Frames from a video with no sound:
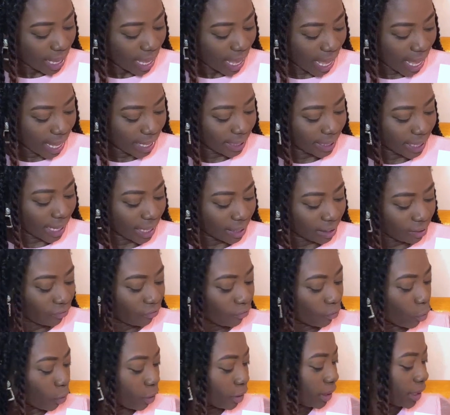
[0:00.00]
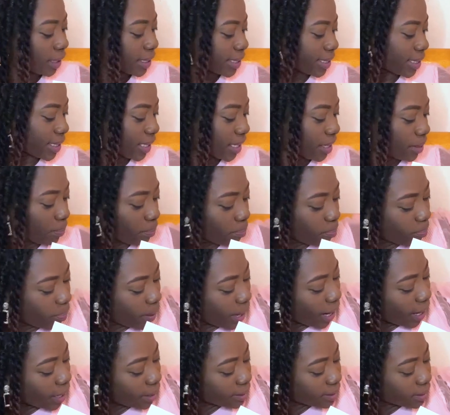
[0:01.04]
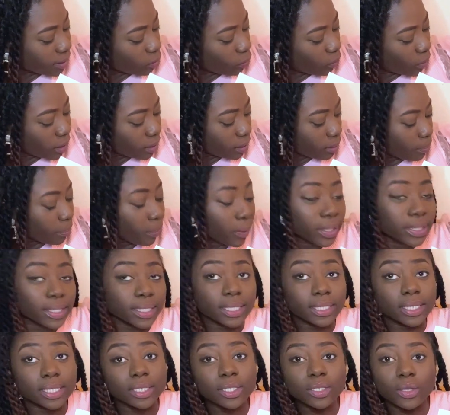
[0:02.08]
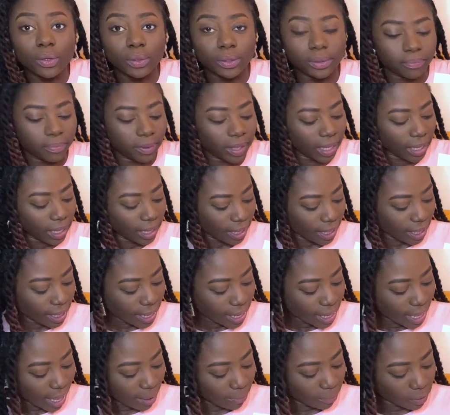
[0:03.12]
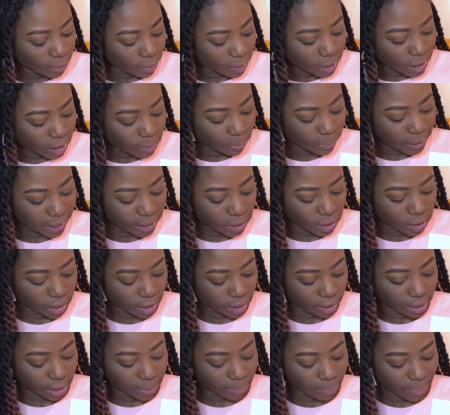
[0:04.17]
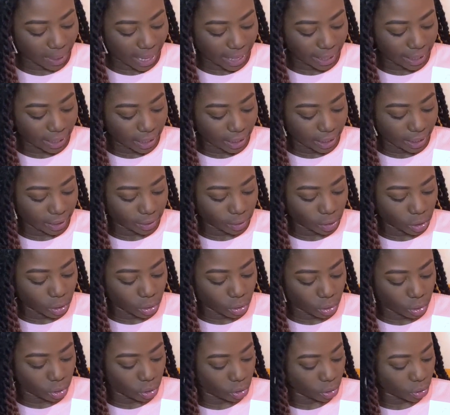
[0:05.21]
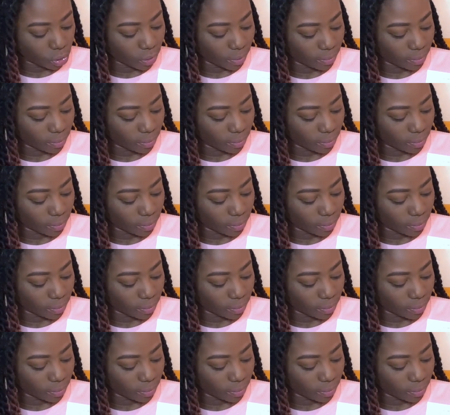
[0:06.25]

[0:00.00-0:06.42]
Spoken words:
and then for the zip part and where the button is gonna be, I'm gonna split the back into 2.